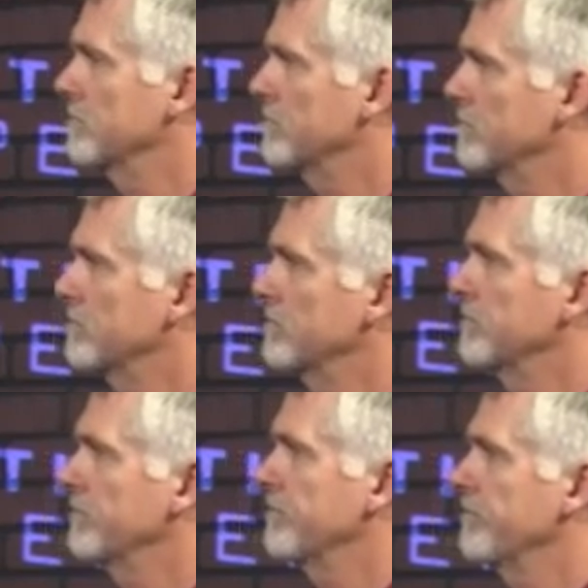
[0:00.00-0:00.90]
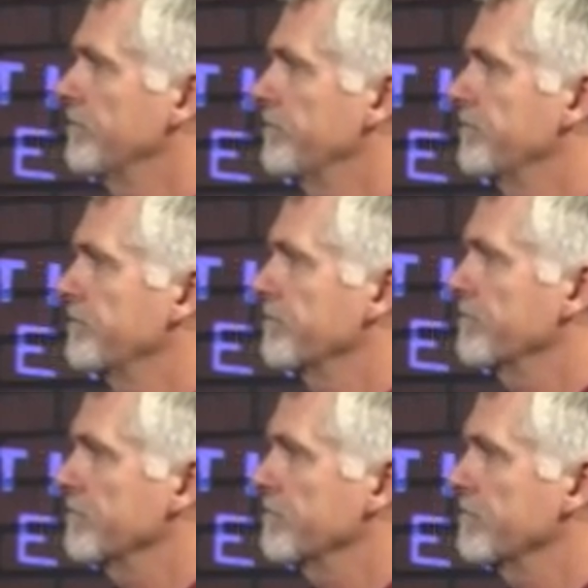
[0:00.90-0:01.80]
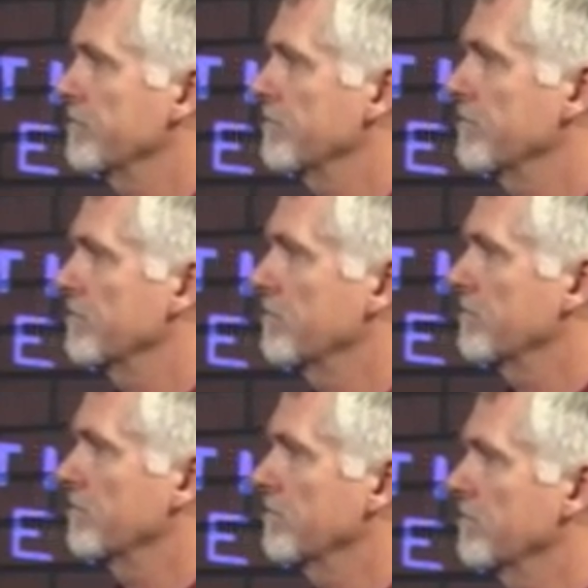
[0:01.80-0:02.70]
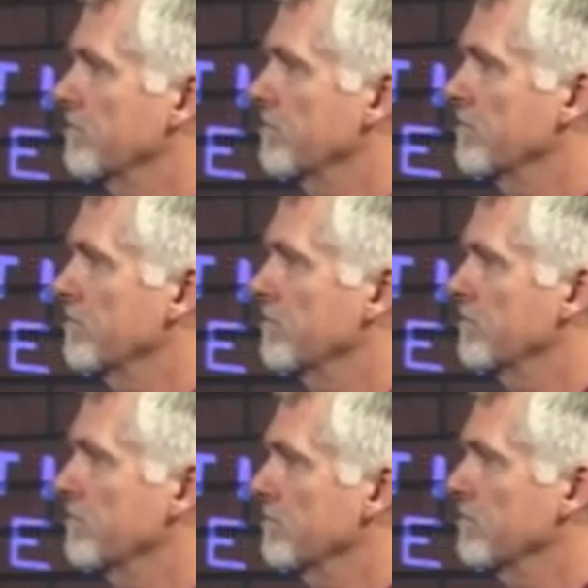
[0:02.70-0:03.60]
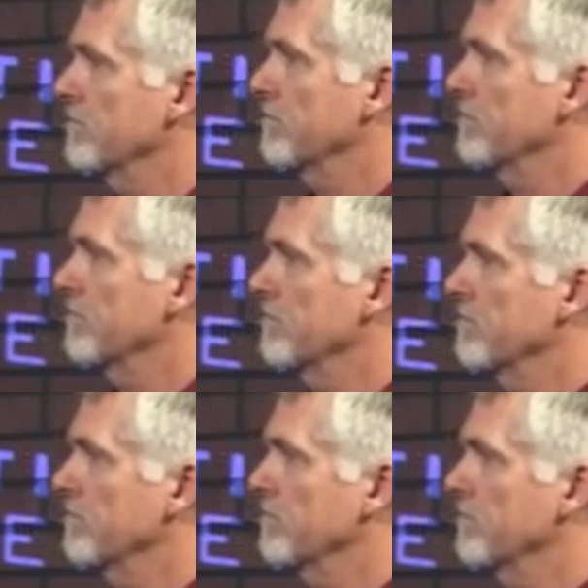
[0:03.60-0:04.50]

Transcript: This person isn't speaking.